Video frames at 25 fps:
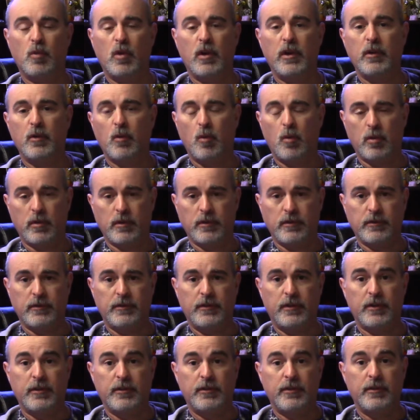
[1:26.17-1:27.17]
what order
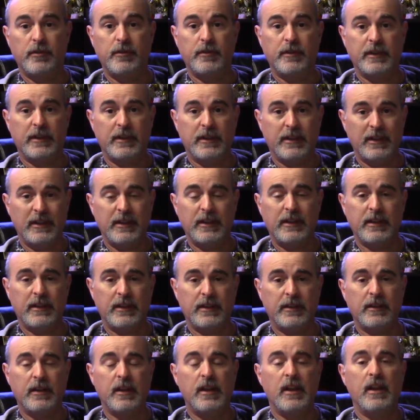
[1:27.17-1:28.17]
to do it
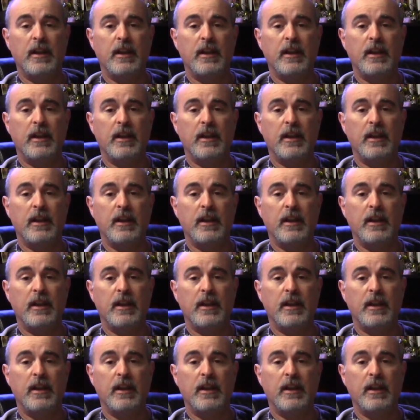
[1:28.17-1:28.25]
in